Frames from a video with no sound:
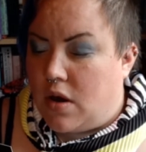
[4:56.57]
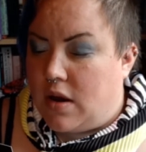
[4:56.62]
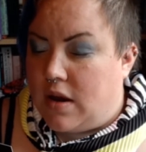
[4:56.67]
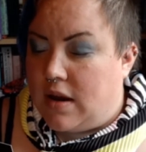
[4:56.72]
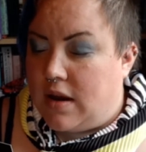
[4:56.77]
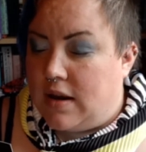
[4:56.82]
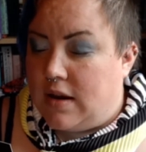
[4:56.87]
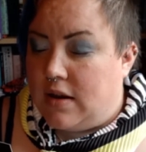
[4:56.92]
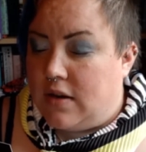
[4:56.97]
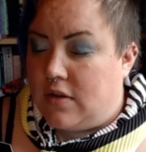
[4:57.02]

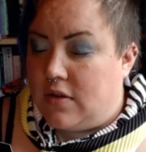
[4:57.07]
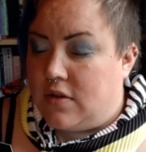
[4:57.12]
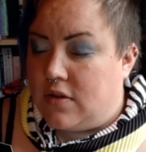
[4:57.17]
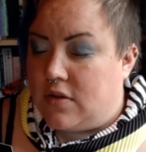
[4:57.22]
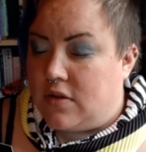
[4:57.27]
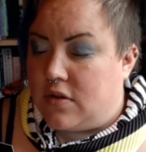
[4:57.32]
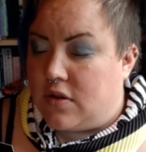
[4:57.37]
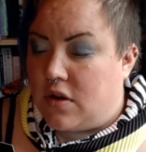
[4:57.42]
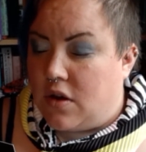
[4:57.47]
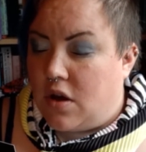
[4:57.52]

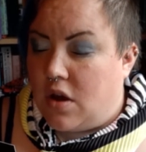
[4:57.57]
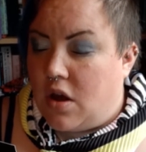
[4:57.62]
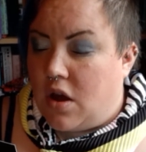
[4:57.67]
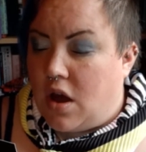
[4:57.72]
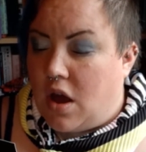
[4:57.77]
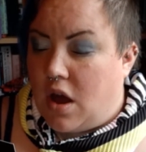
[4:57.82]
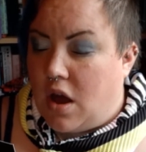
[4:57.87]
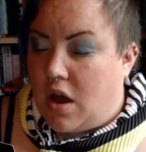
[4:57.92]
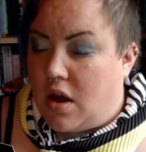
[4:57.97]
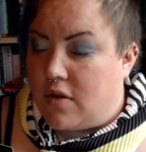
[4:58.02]
healers,
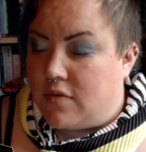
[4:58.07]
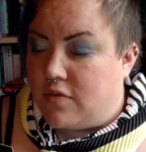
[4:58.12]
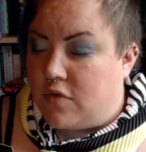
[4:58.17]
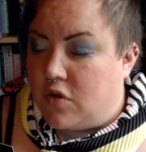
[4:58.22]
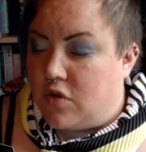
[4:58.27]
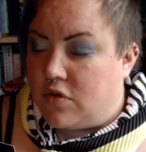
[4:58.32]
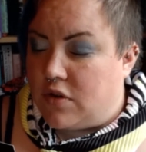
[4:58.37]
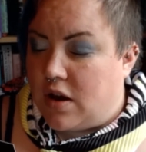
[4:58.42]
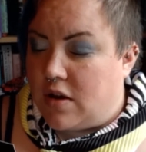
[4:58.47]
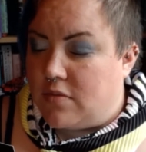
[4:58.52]

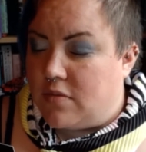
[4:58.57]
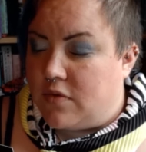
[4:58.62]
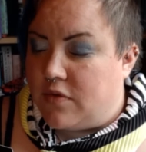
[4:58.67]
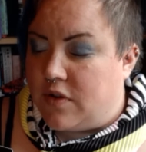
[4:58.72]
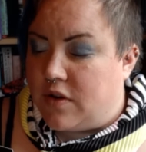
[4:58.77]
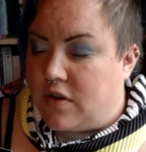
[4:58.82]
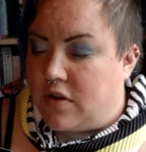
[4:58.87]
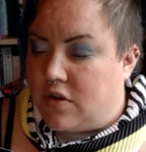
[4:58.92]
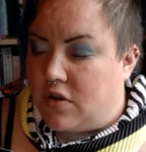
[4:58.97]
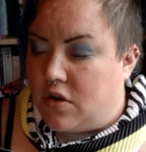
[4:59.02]
root down
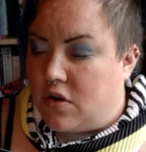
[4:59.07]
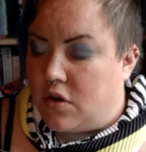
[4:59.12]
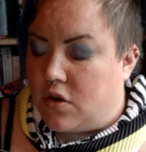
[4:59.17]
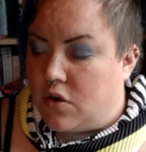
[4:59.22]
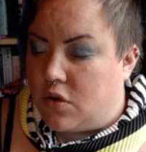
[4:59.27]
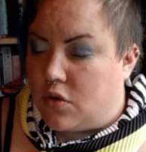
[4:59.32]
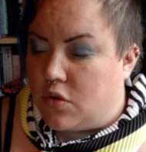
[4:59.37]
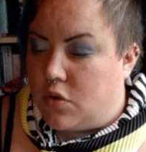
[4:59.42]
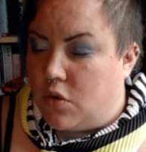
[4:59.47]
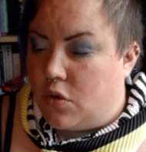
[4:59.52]
within
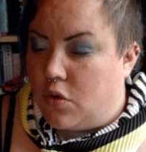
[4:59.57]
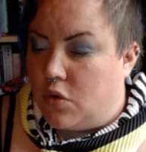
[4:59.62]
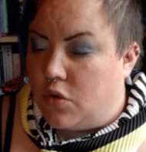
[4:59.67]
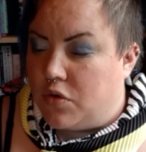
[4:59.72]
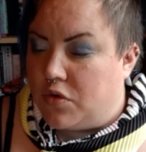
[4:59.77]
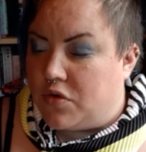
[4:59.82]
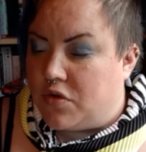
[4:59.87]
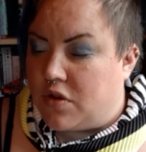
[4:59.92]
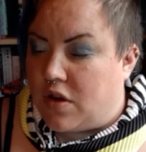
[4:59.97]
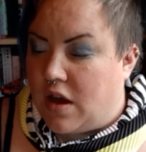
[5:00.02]

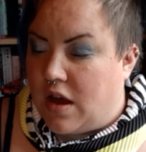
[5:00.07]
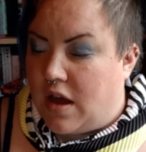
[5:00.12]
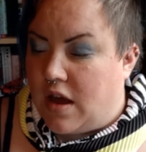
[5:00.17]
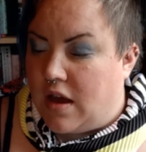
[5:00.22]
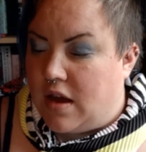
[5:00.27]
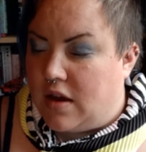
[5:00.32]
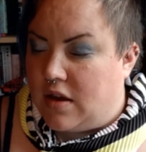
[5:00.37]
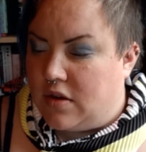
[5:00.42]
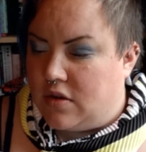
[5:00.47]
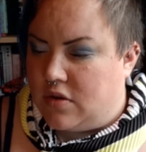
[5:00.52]
gorse
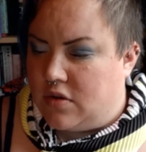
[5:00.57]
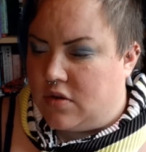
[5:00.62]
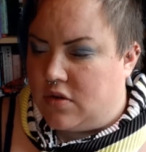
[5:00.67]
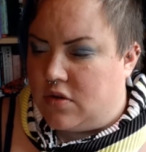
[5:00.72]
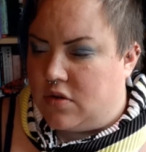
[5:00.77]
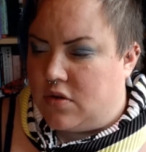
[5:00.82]
and